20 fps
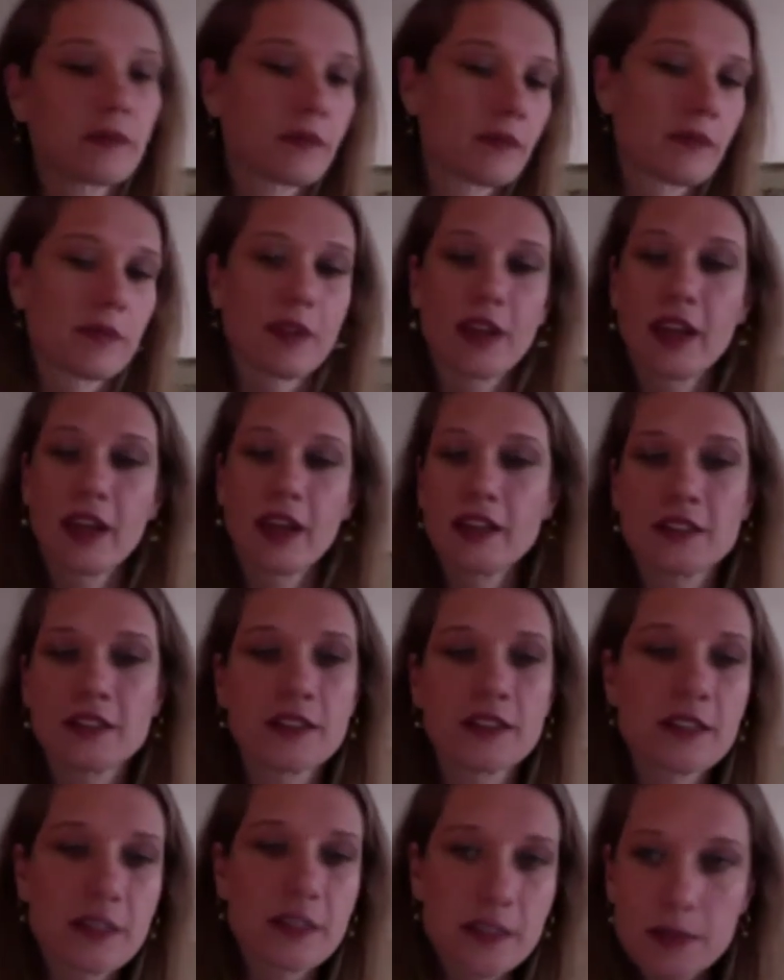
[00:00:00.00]

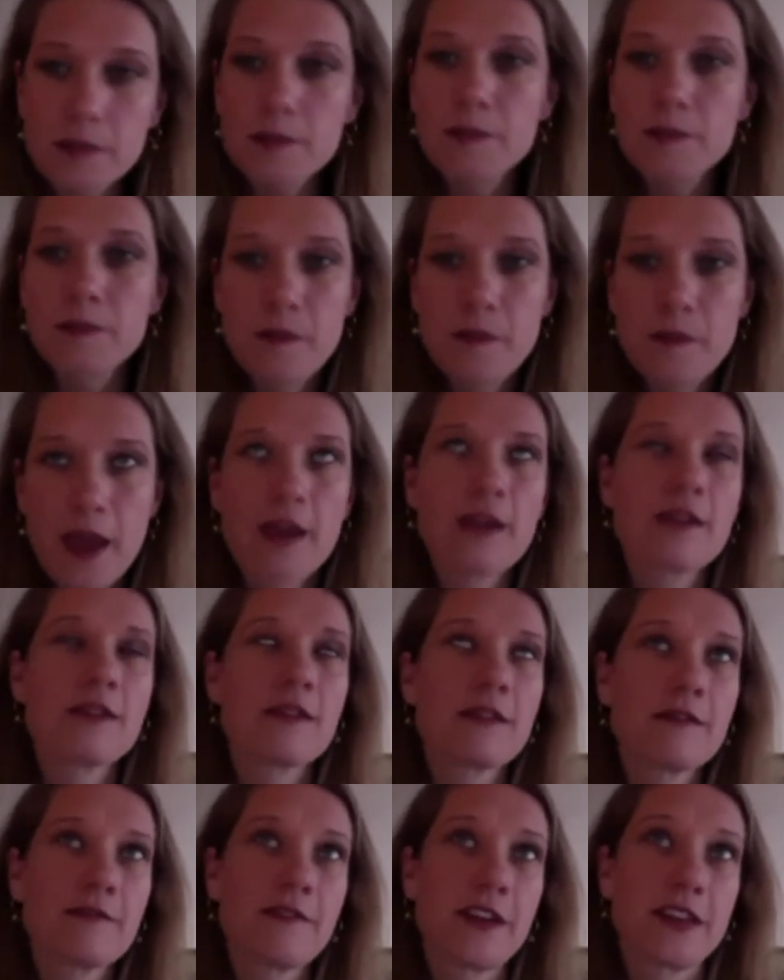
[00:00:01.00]
It's been
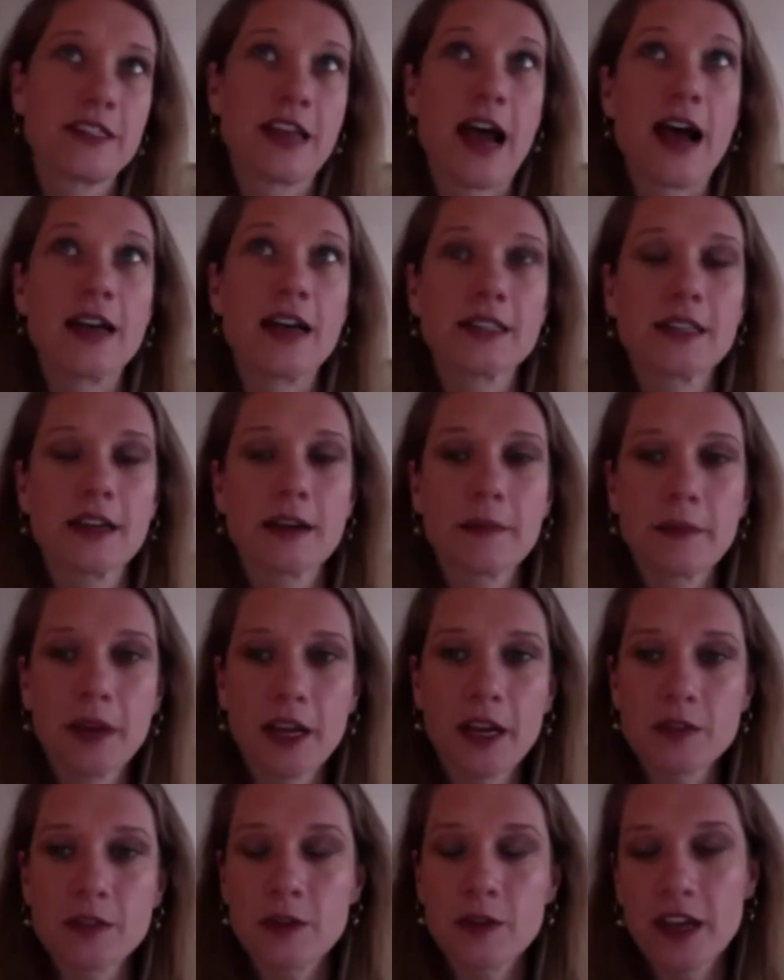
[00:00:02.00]
fantastic
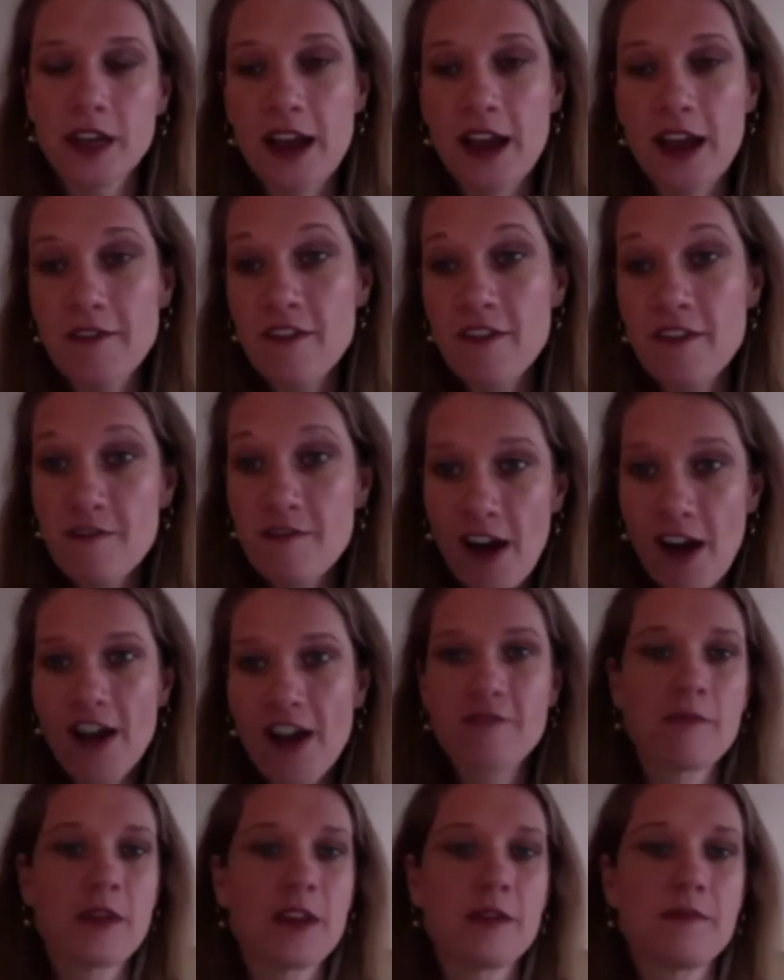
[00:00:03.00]
because we can have a
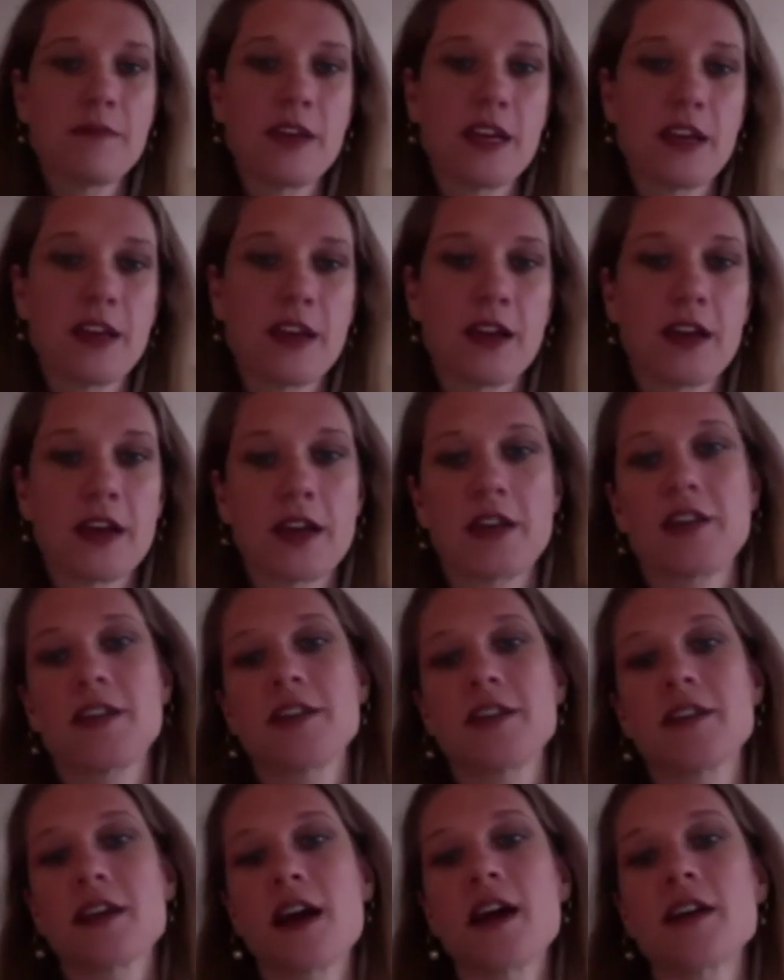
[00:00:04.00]
5-minute meeting and
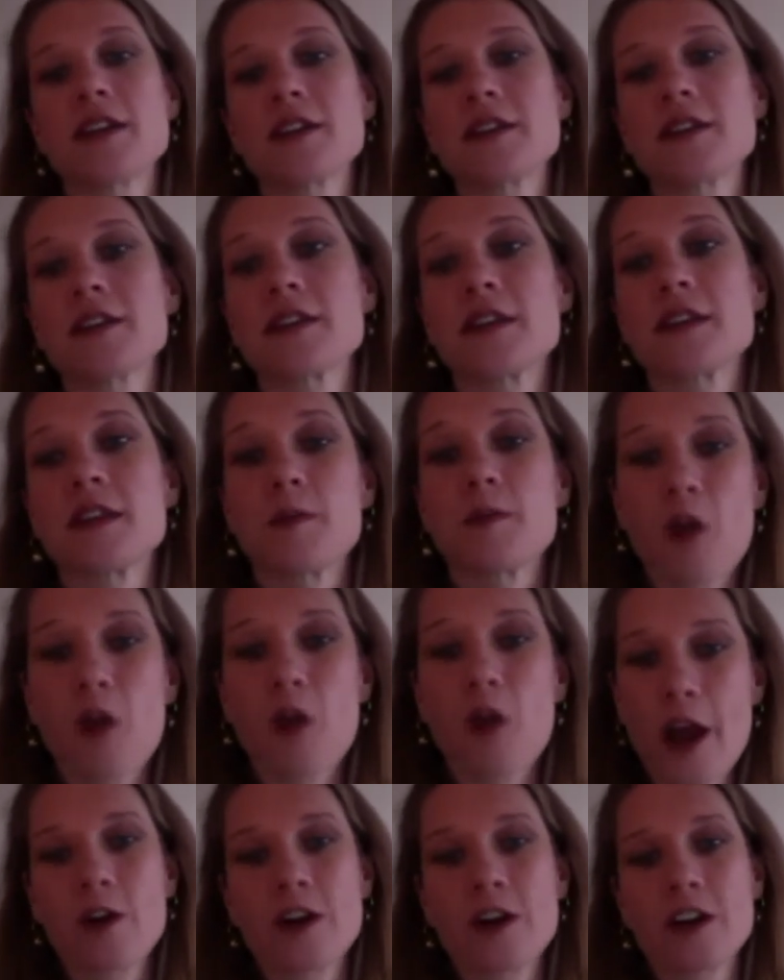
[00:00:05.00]
discuss the
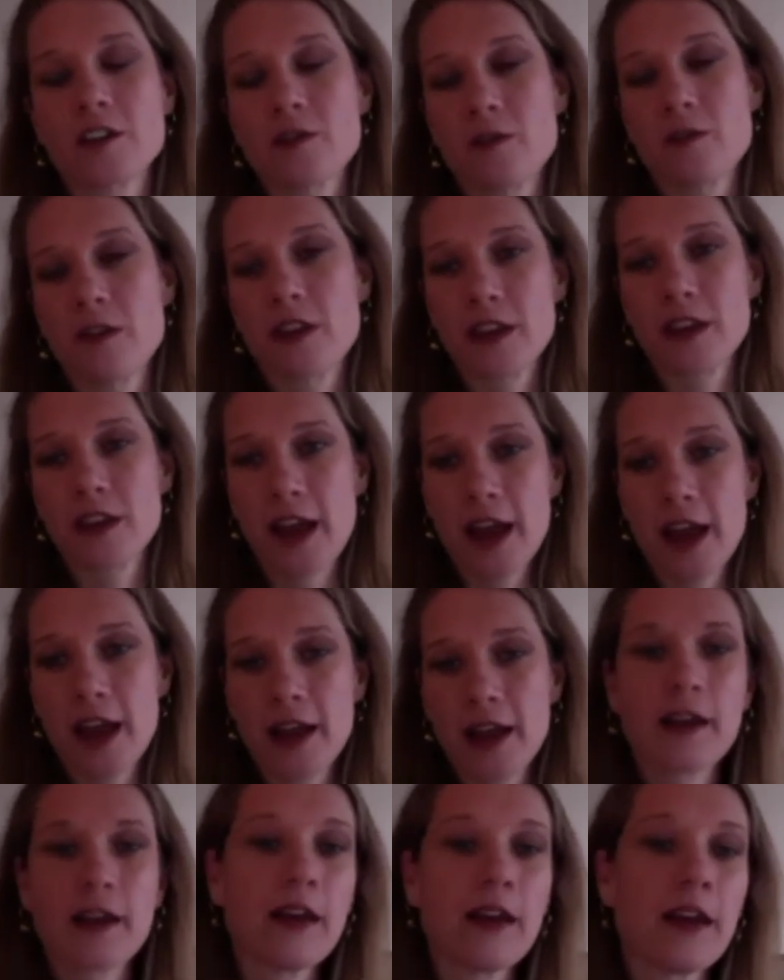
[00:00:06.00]
priorities for the day.
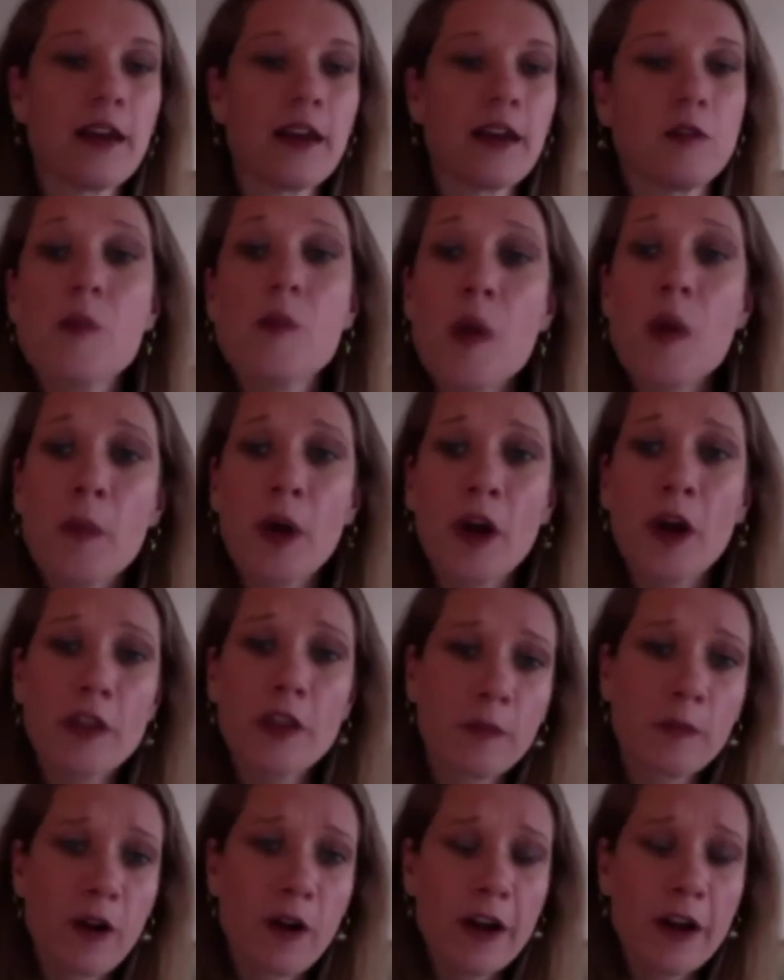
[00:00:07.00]
And remember, the
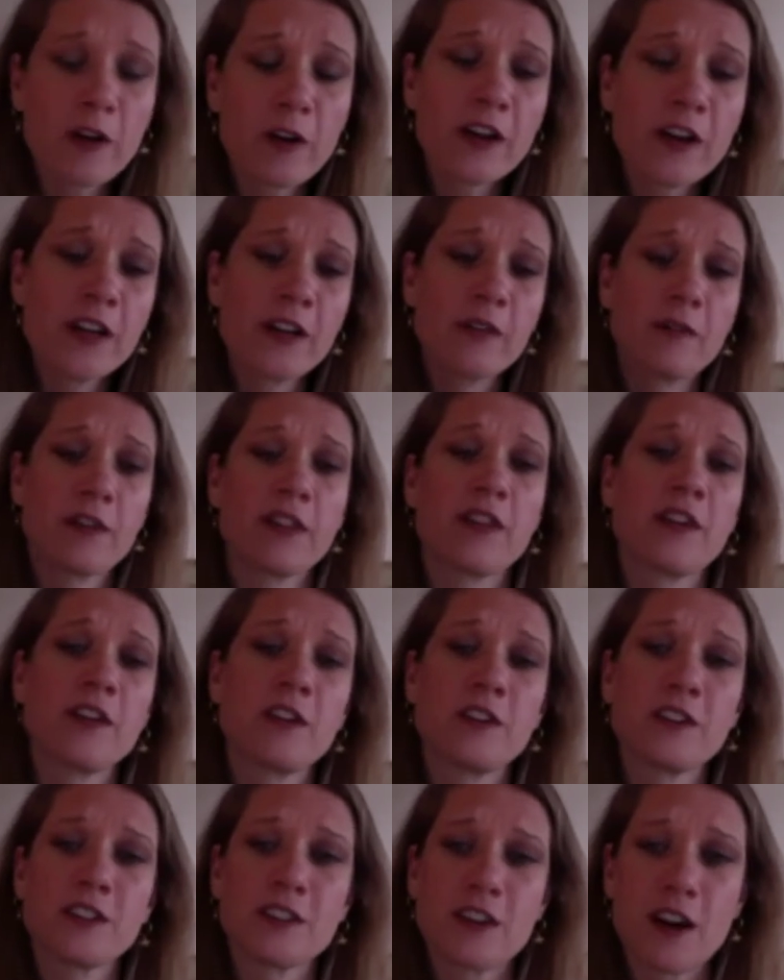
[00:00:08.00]
priority within
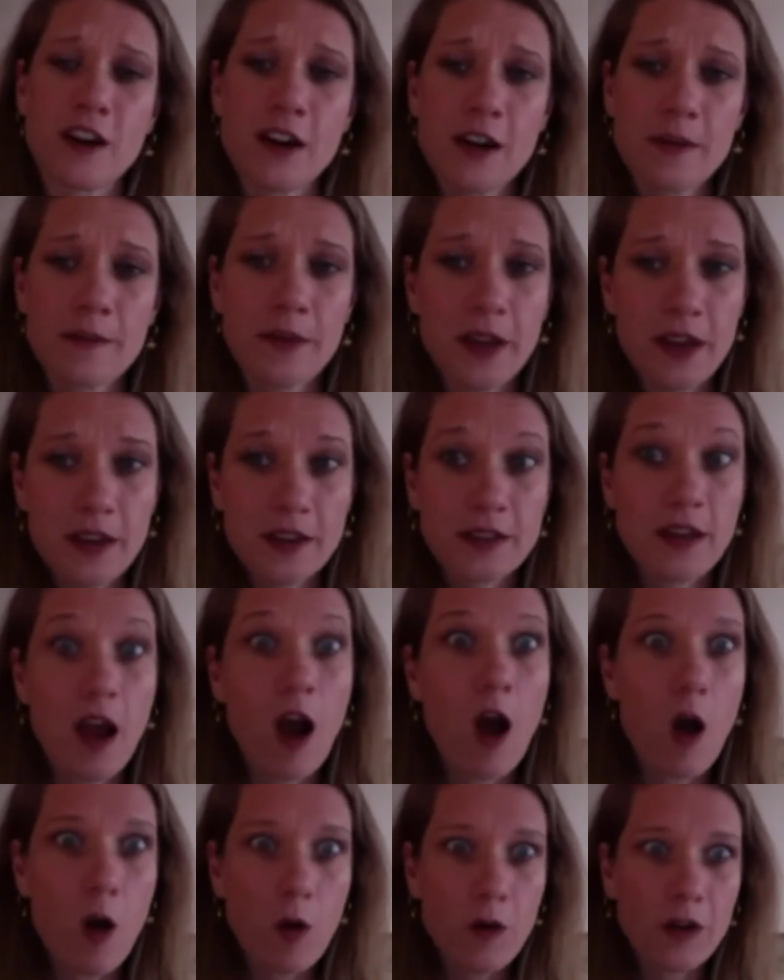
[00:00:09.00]
your startup is
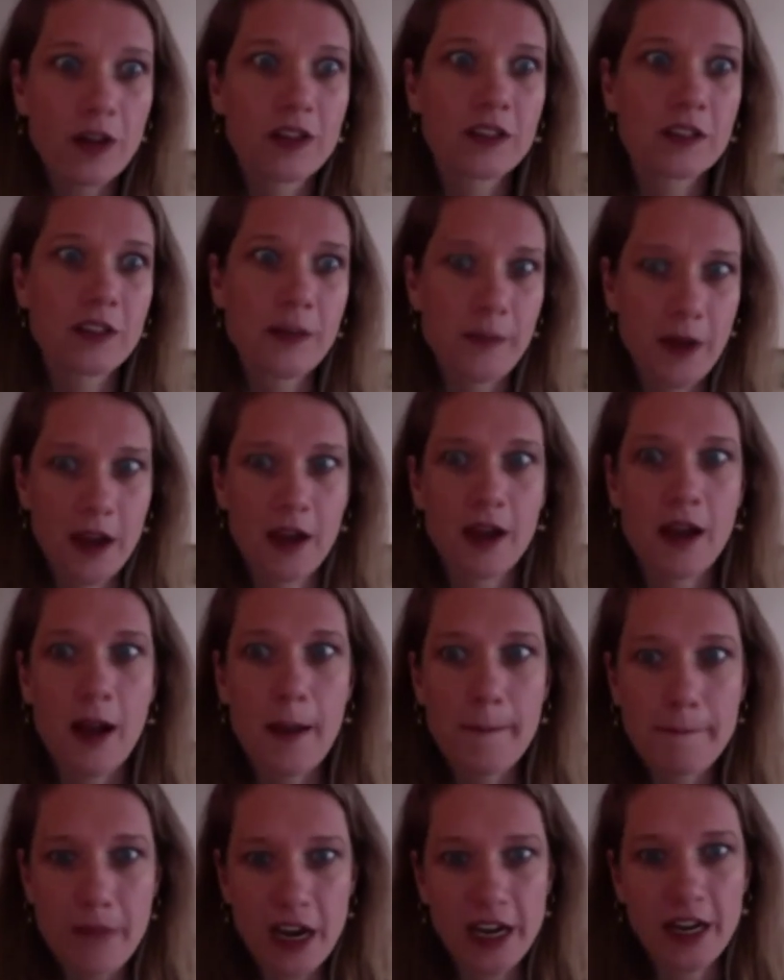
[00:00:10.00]
always to make
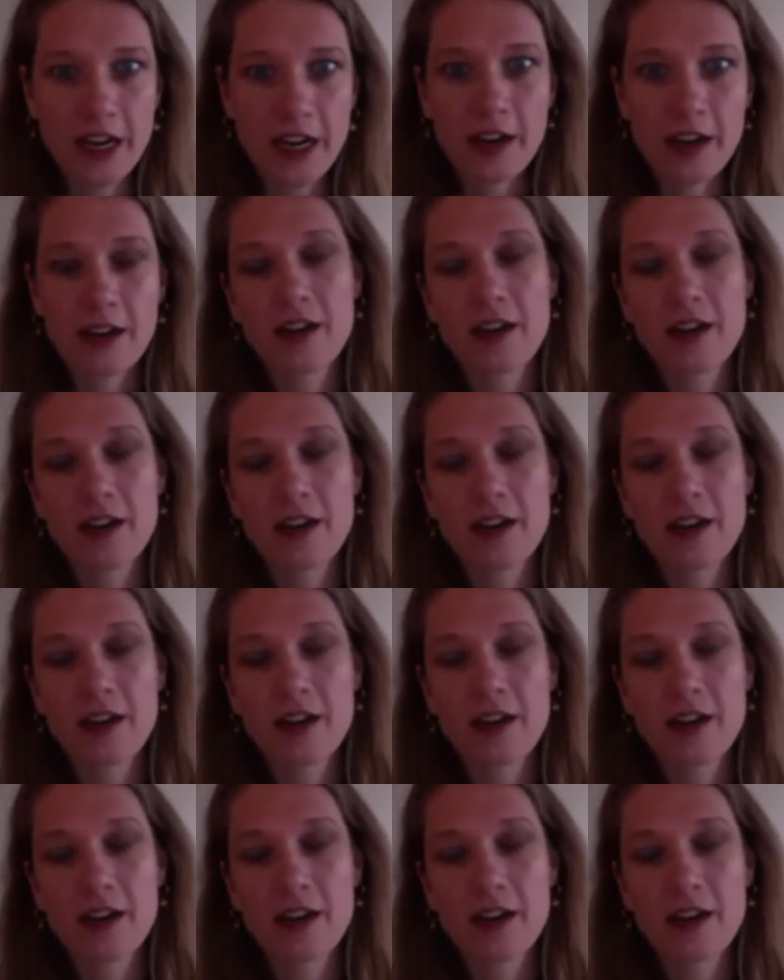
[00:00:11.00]
money.